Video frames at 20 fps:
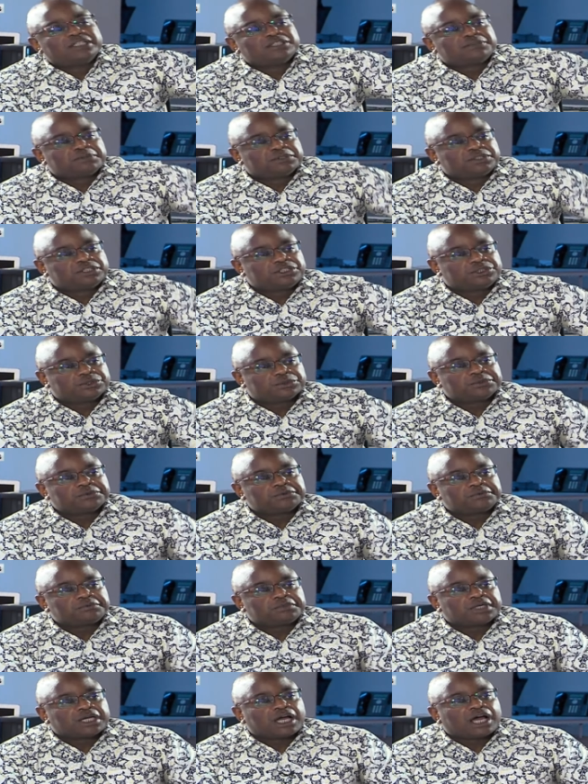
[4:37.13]
position,
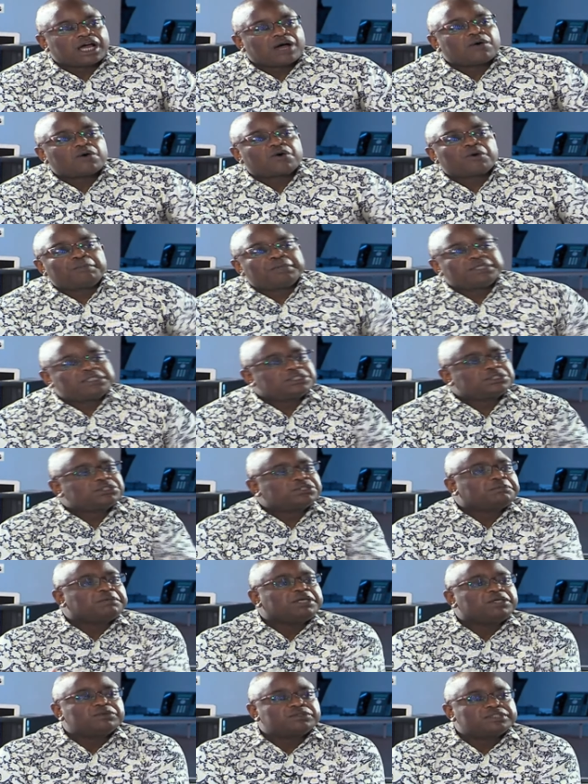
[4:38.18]
our competition
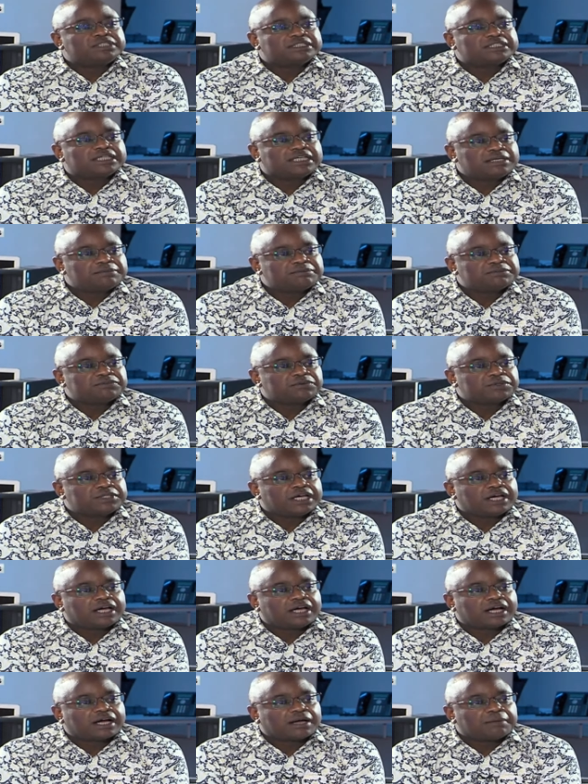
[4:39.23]
may use these clips for
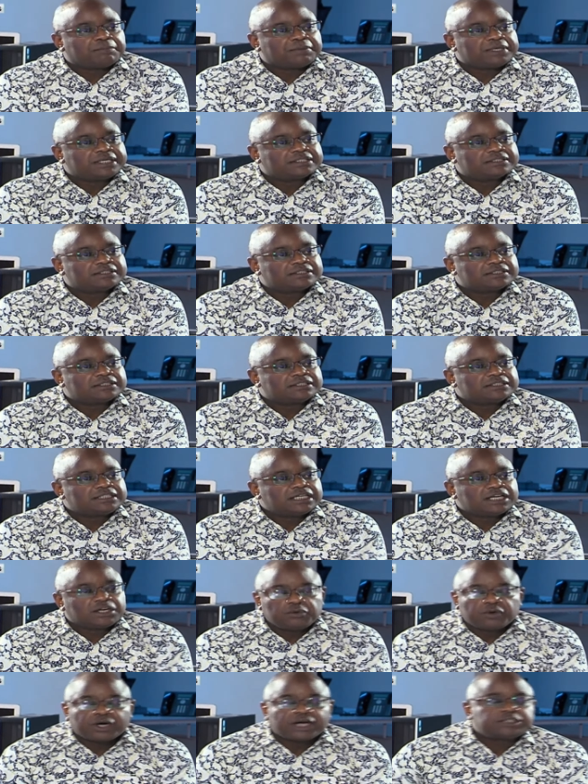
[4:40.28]
their campaigns, mm -hmm.
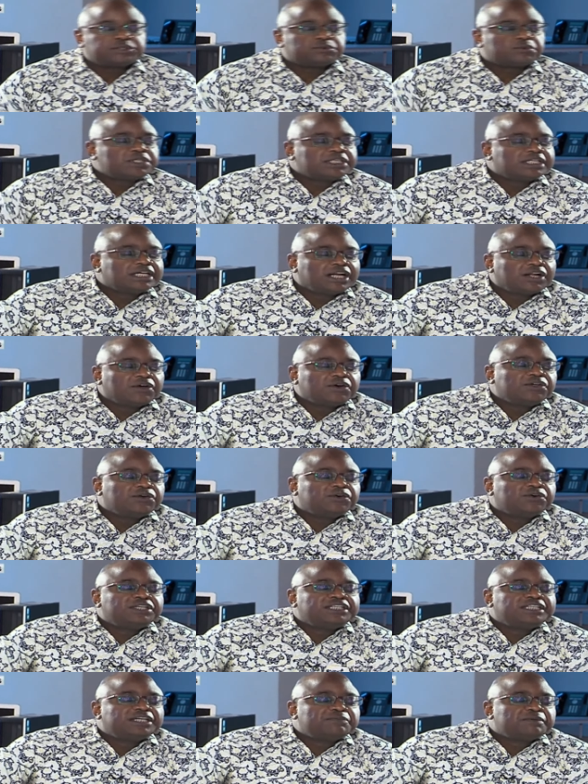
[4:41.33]
saying, look at what the loyal
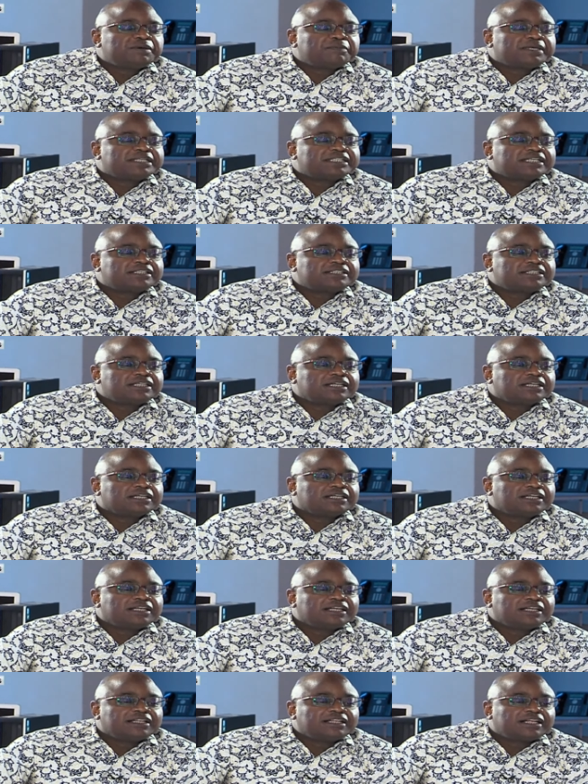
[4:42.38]
ODM members are saying,
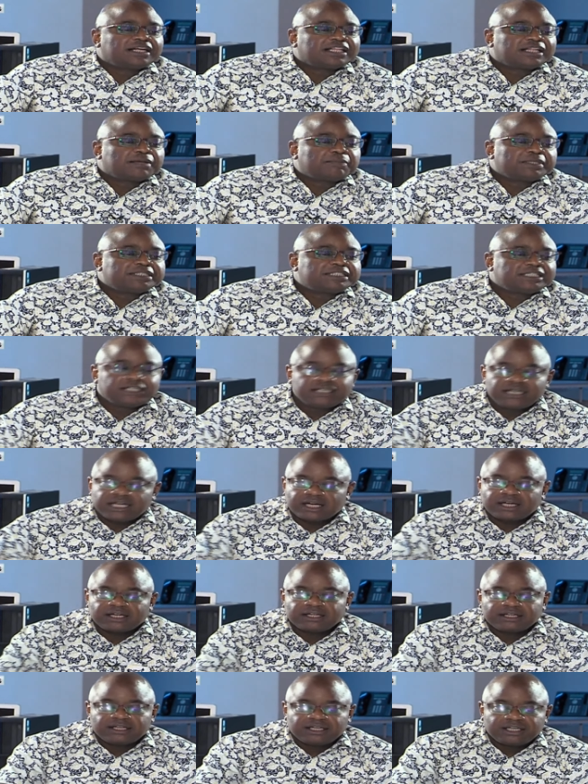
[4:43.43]
okay. that the party leader
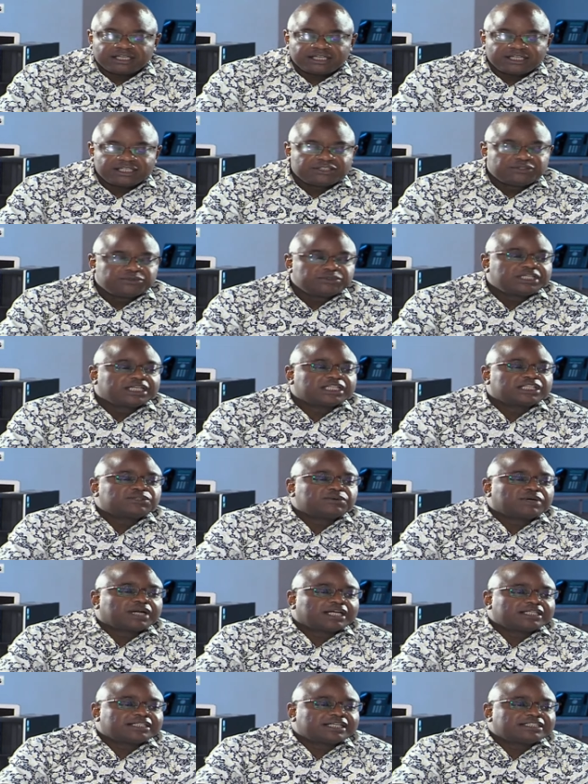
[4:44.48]
is using this
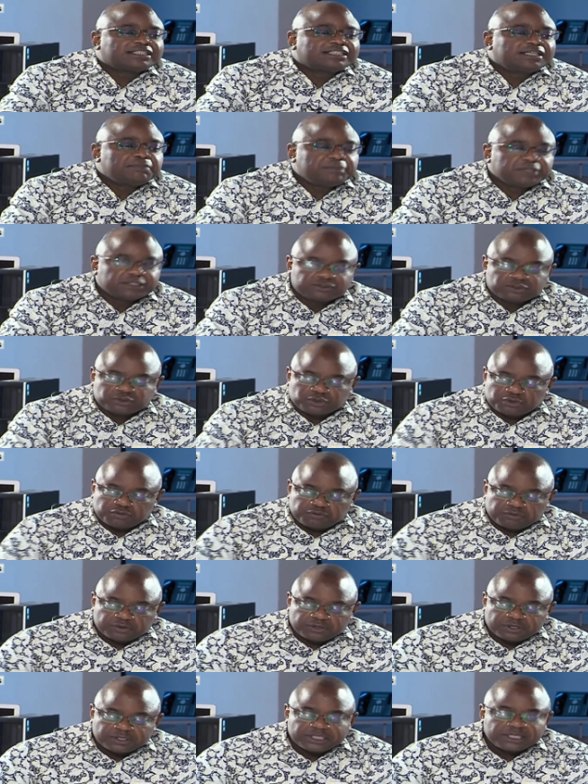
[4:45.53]
one as a stepping stone
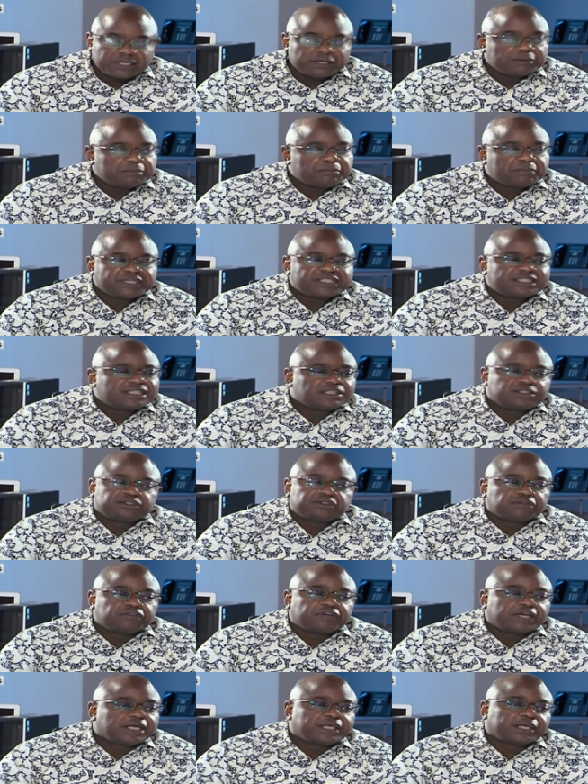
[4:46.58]
for the presidency
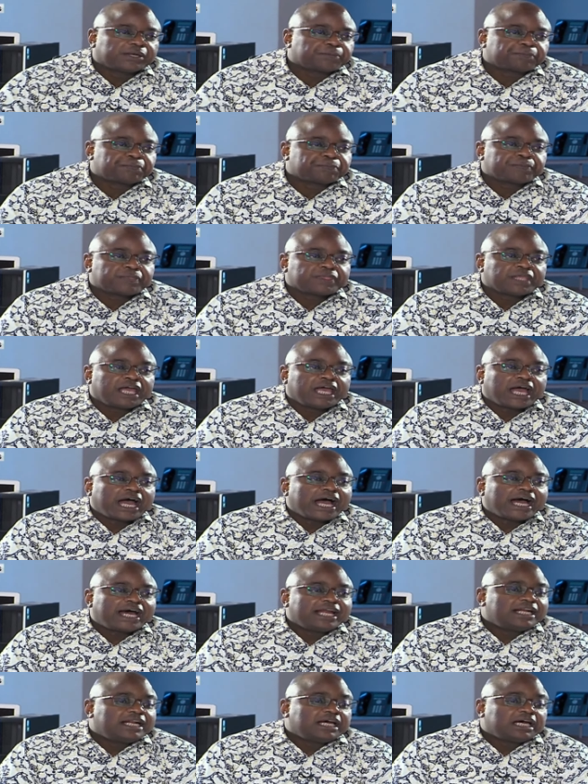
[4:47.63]
of Kenya. Okay.
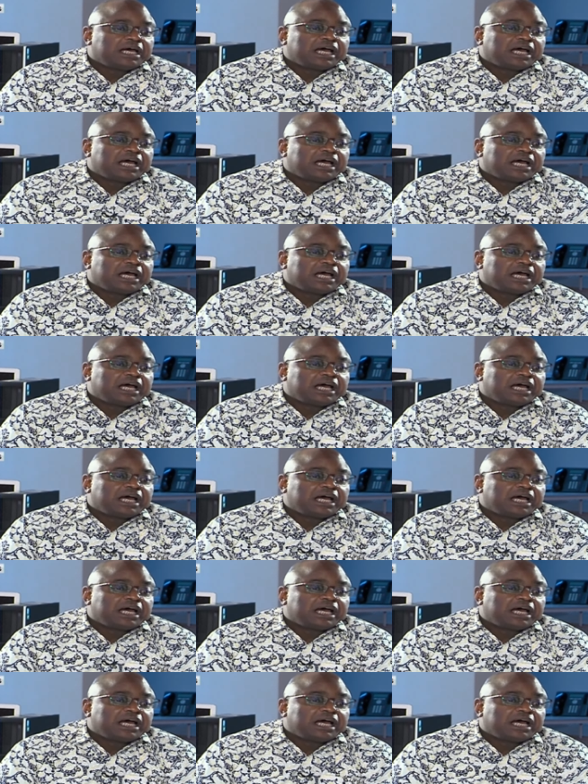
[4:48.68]
And uh,